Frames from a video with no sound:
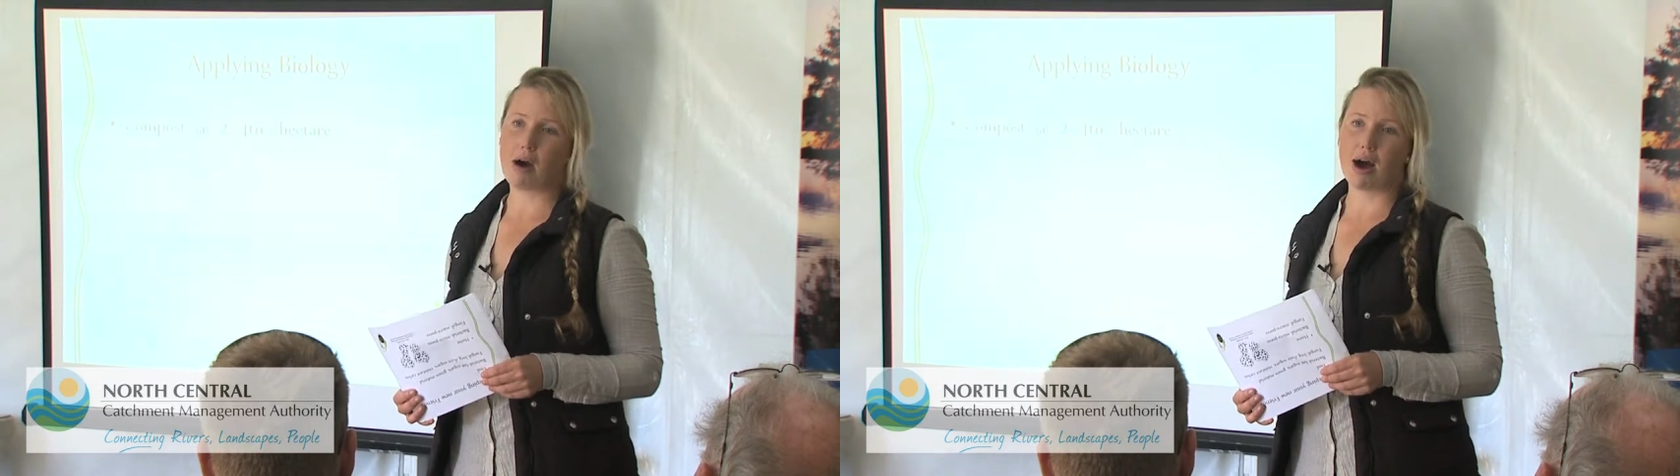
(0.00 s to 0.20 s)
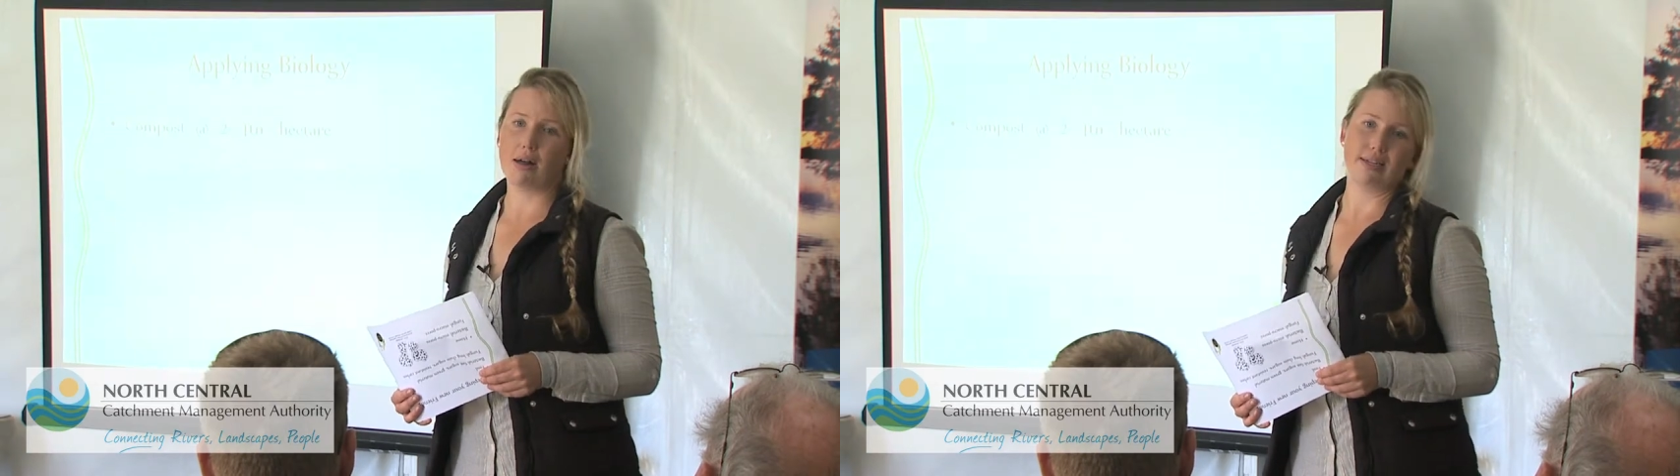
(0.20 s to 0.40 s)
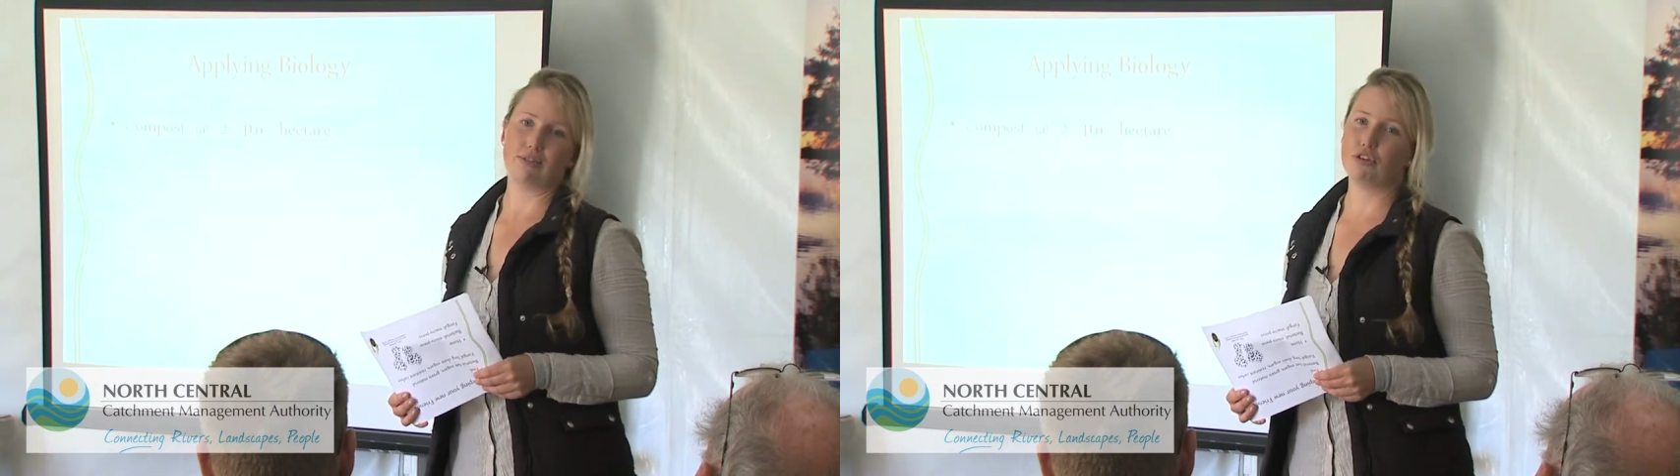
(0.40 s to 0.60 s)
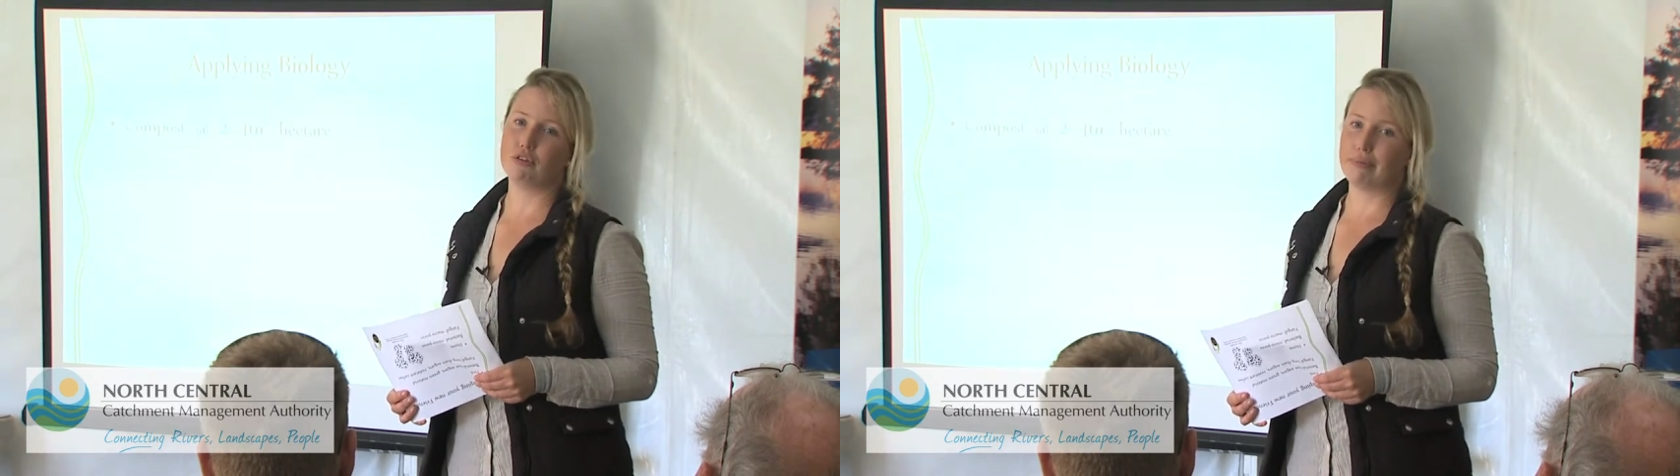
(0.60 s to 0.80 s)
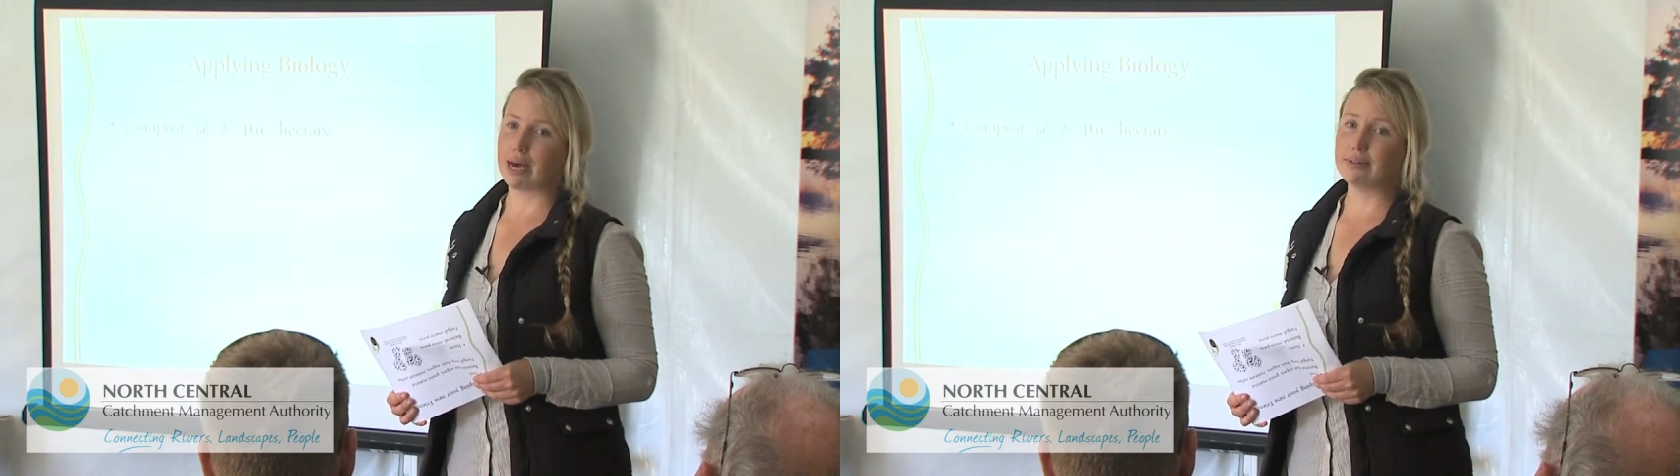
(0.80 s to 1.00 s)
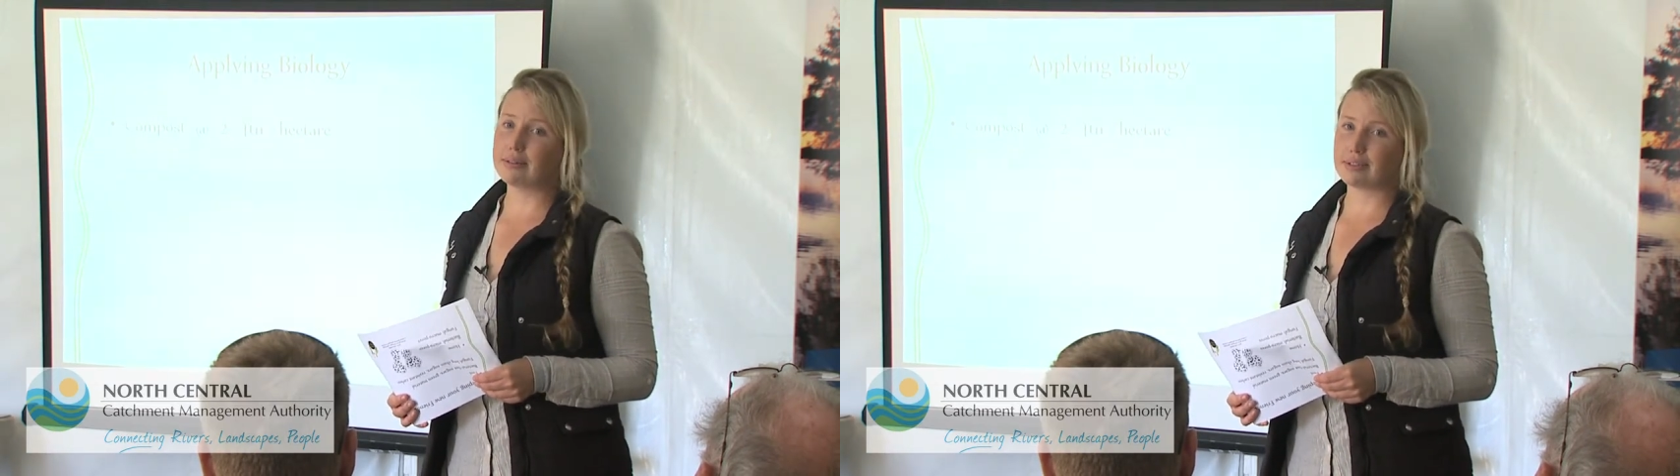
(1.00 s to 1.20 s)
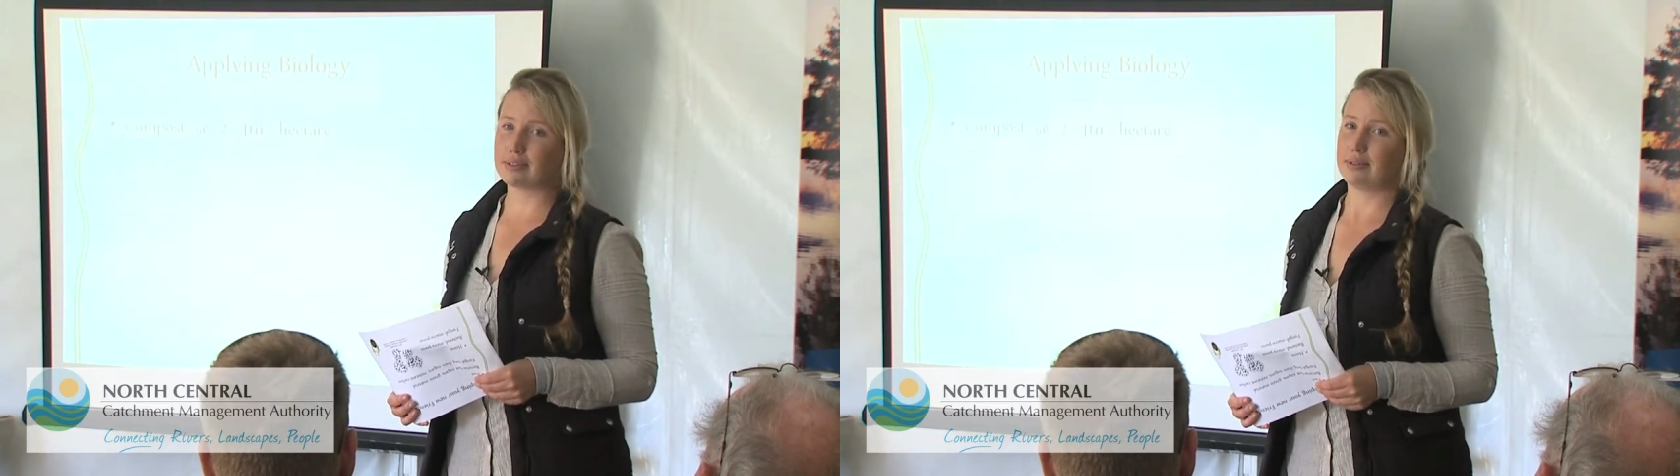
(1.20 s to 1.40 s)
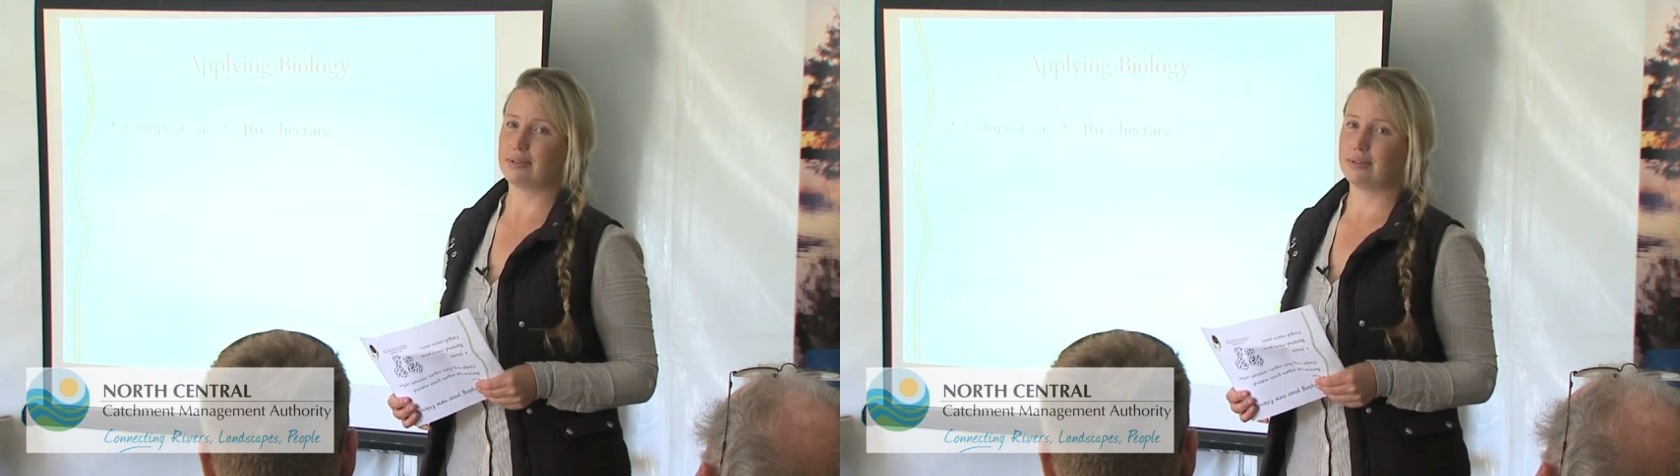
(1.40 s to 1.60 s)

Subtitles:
pile in 2 months,